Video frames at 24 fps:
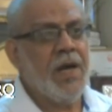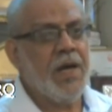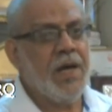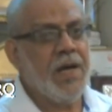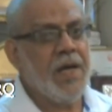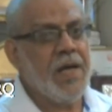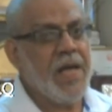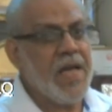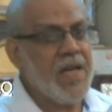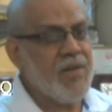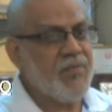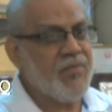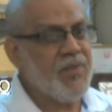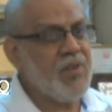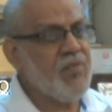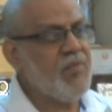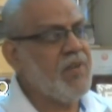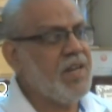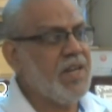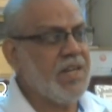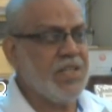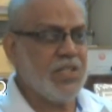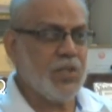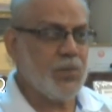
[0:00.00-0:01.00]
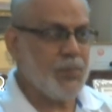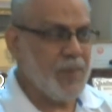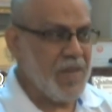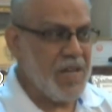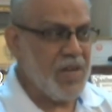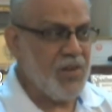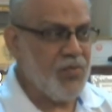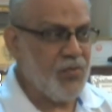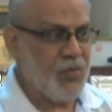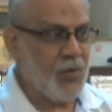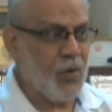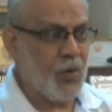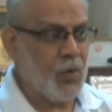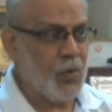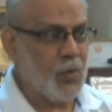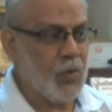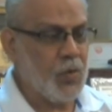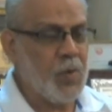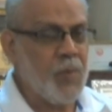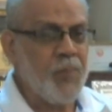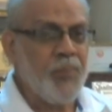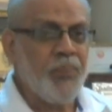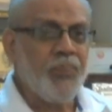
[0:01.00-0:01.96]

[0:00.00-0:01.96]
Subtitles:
everywhere it's being followed.